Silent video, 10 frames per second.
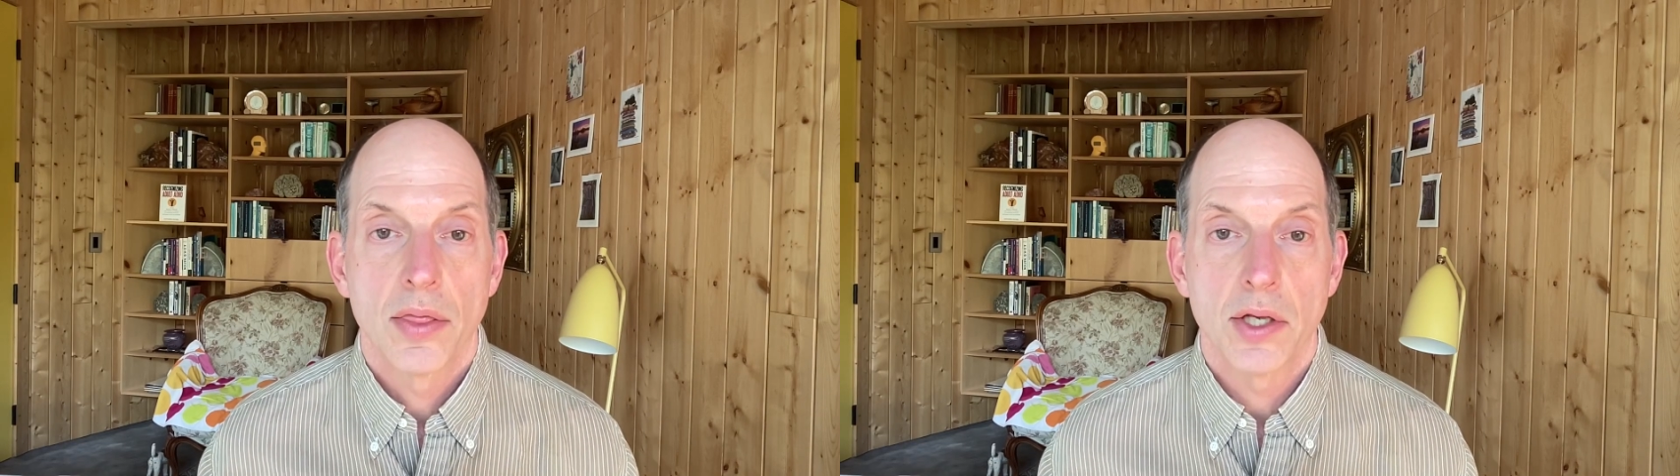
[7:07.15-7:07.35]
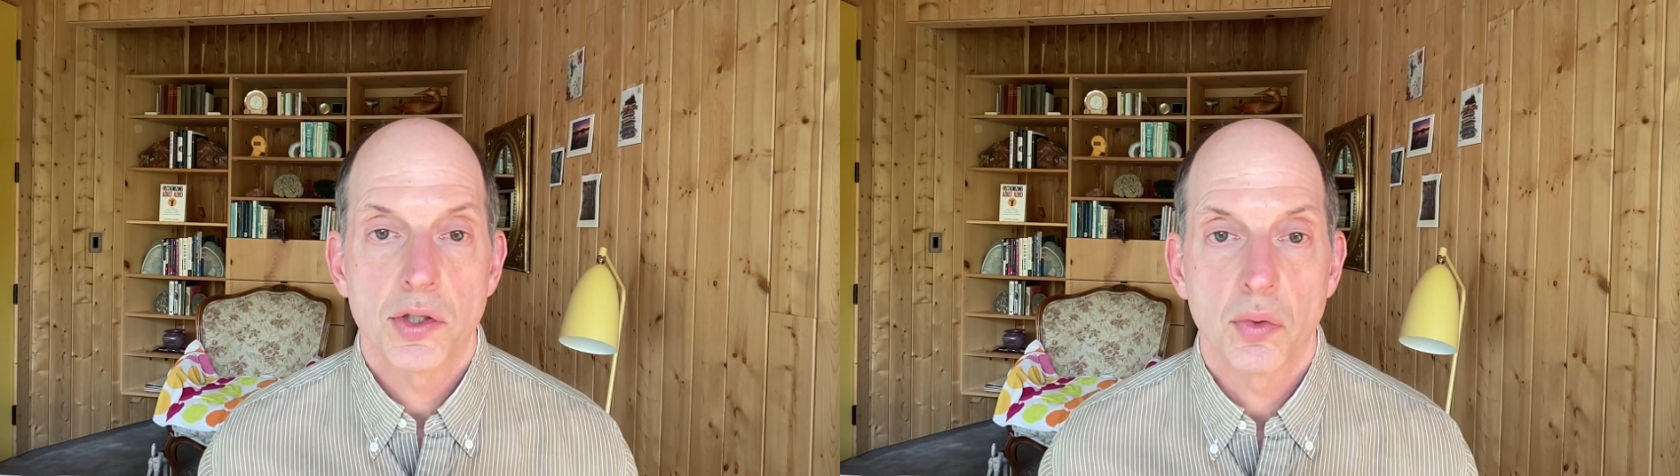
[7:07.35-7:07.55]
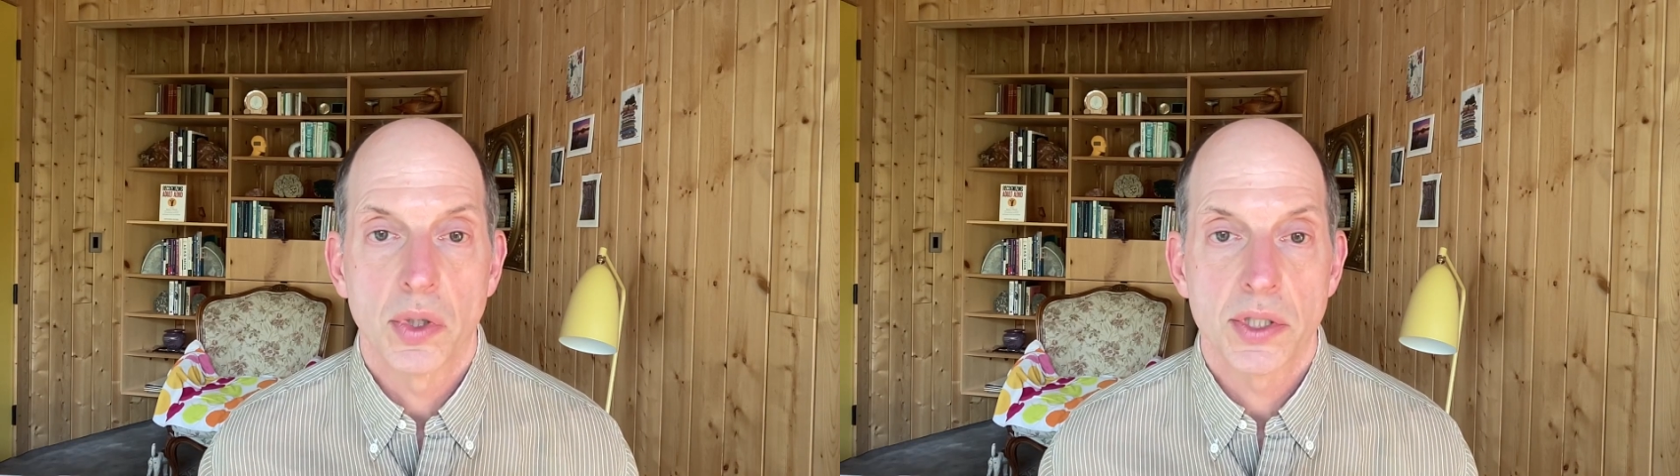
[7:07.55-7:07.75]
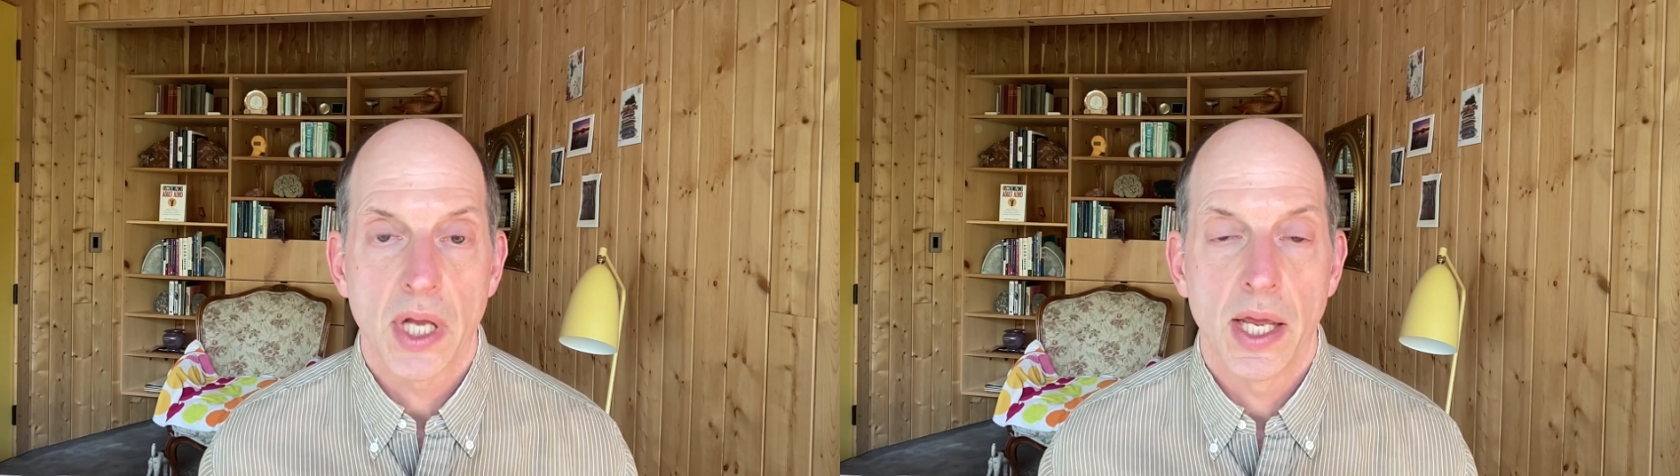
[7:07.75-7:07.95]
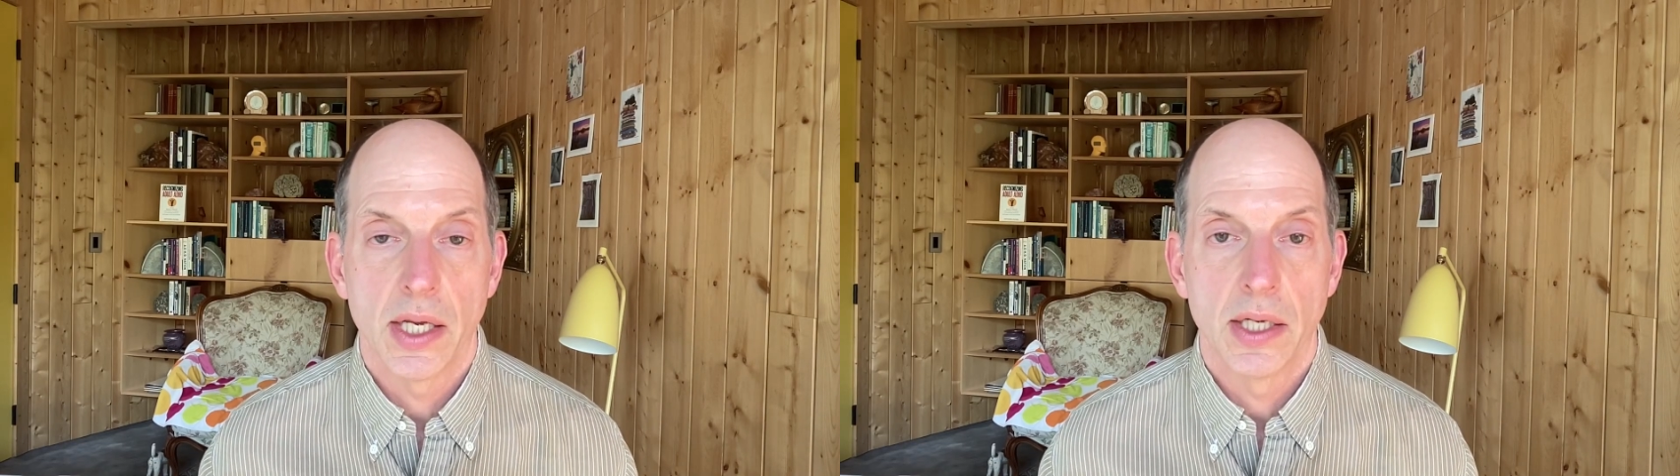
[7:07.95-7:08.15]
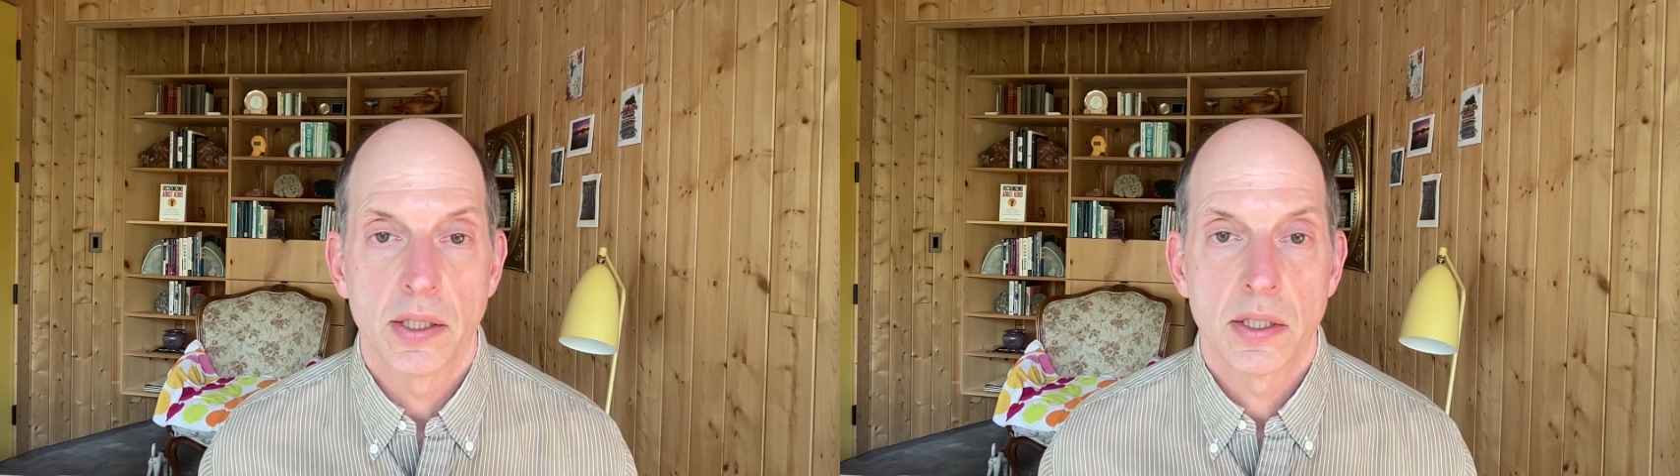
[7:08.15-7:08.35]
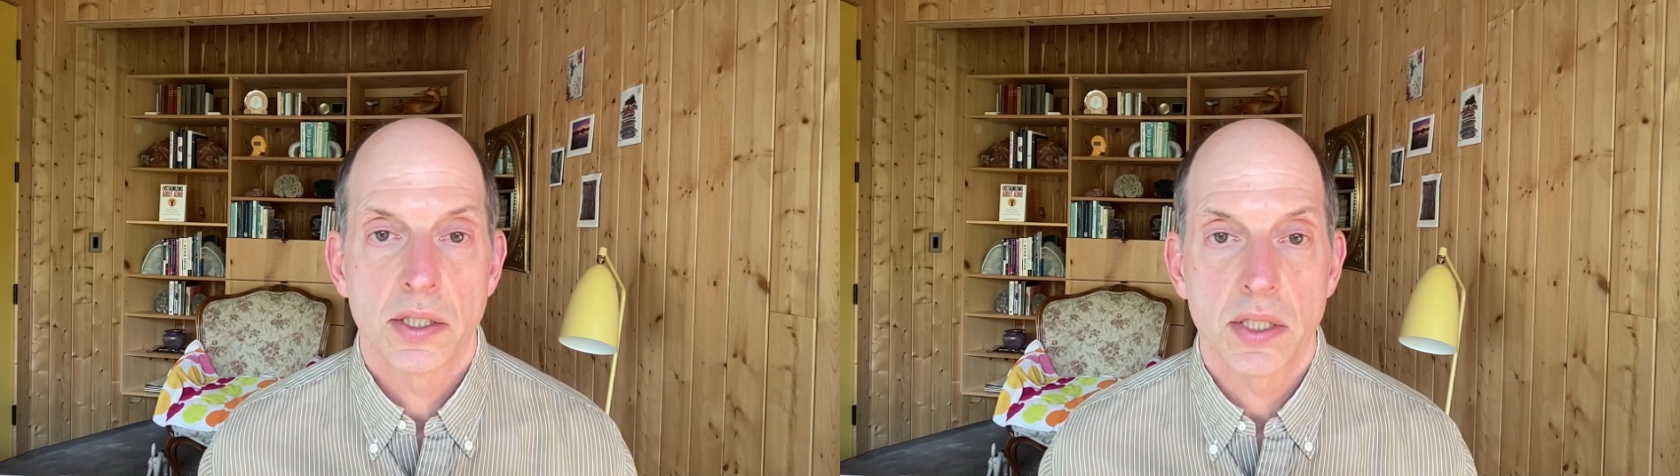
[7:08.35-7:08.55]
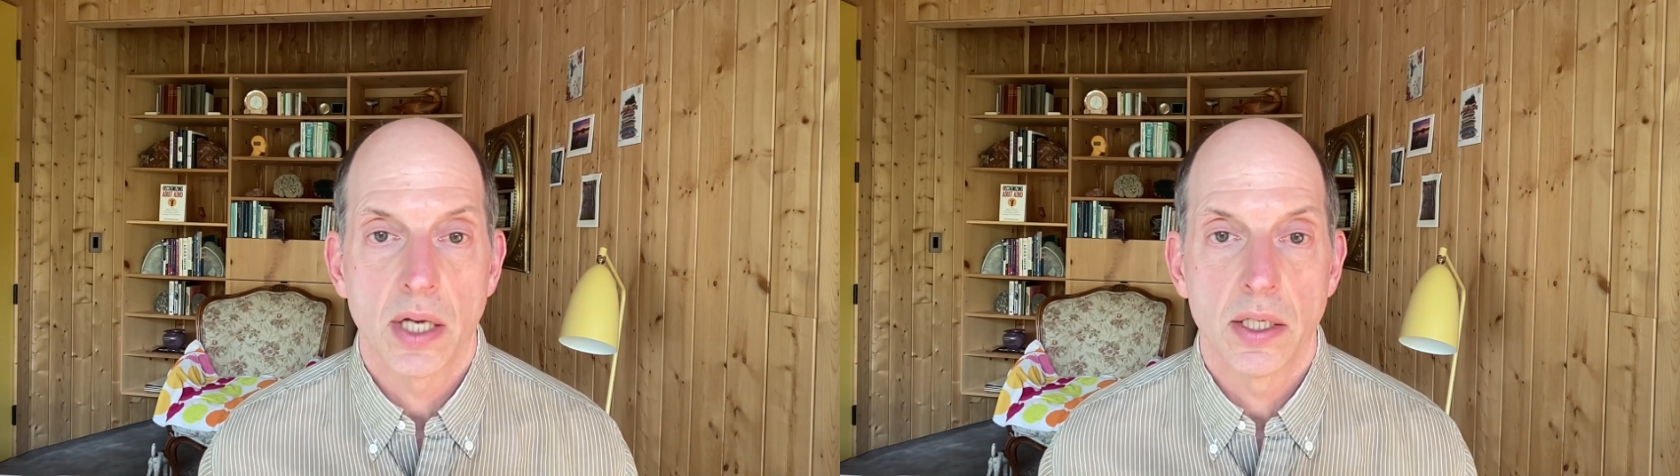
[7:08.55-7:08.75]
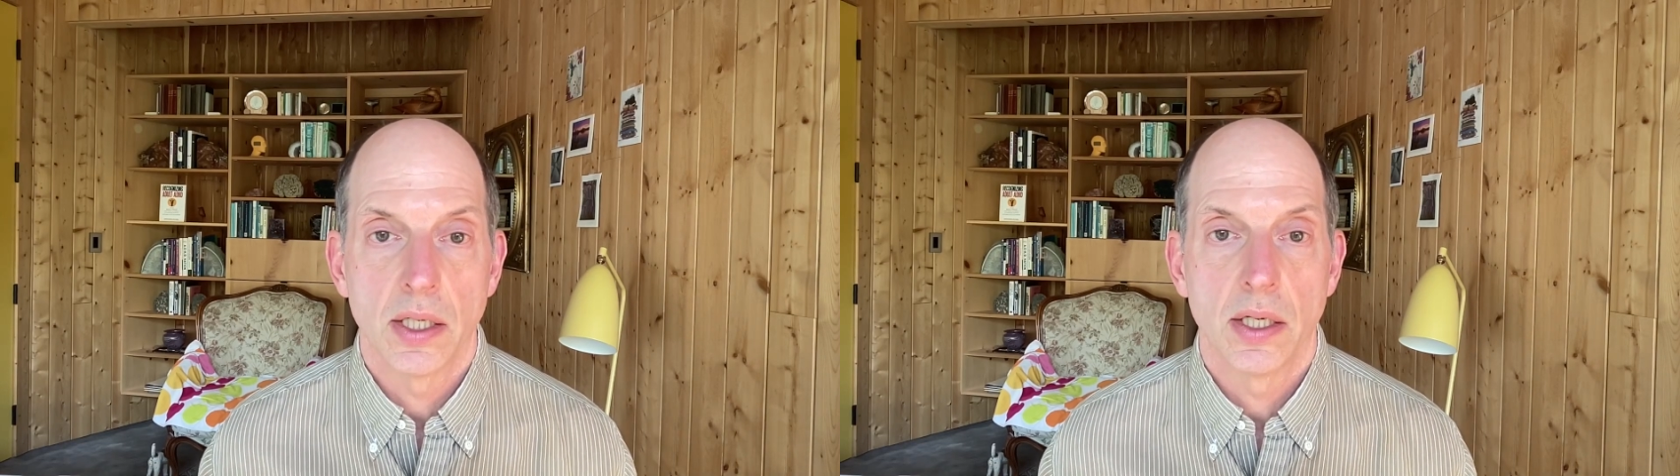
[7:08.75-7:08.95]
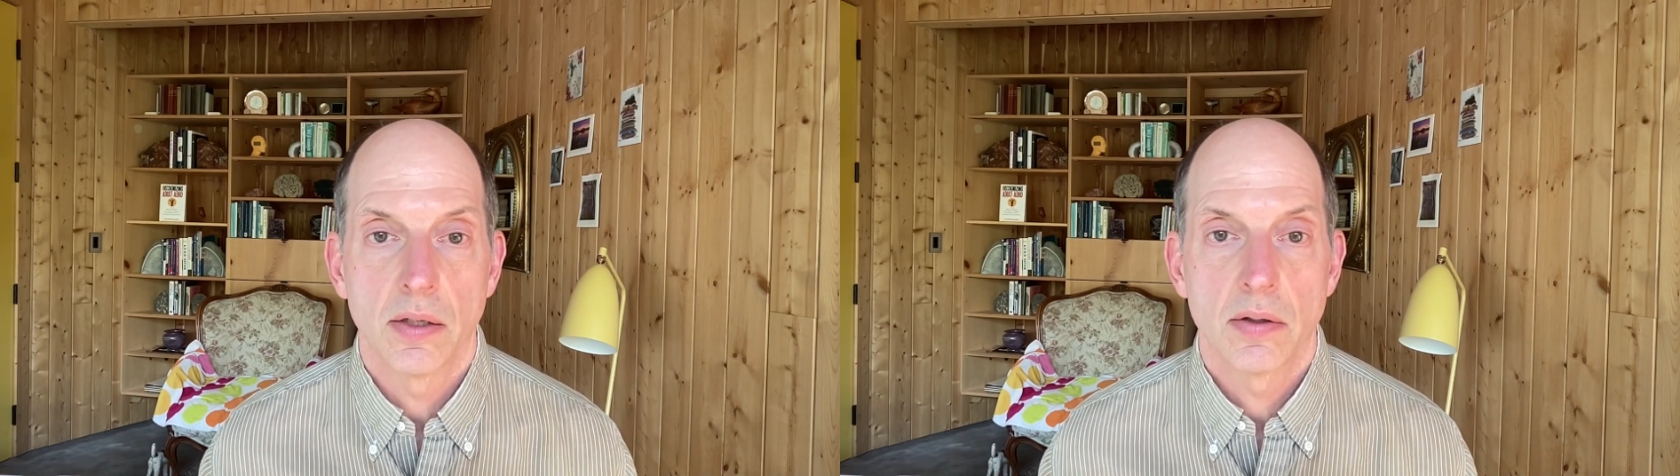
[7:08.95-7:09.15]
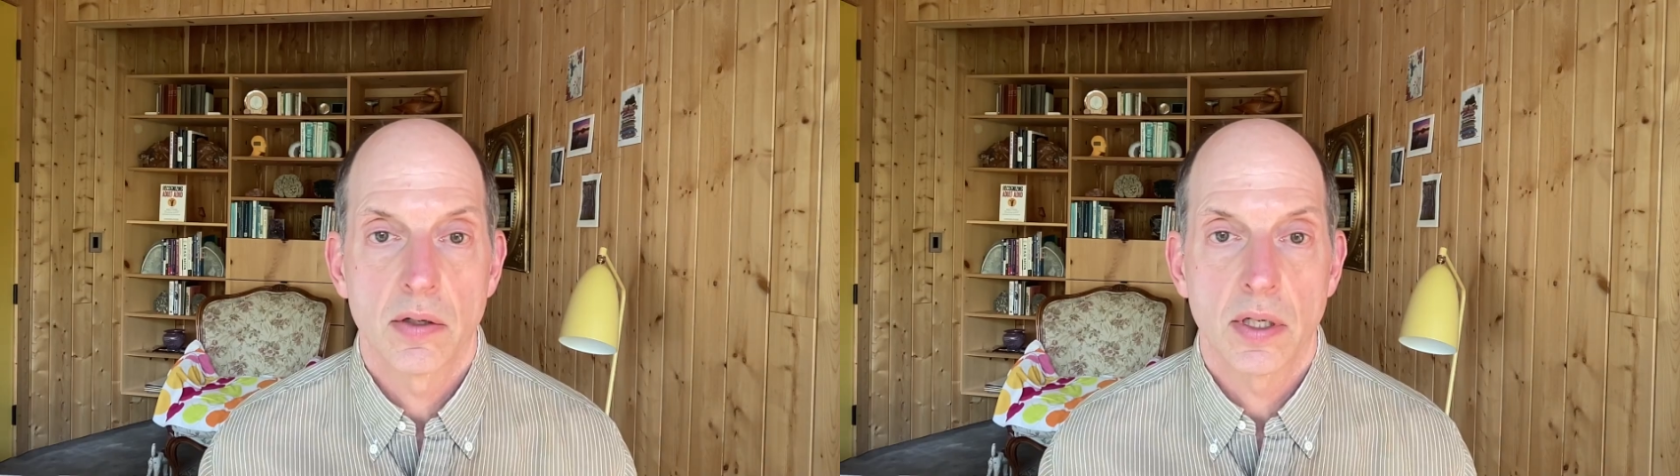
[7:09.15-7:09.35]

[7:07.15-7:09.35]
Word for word: This was a study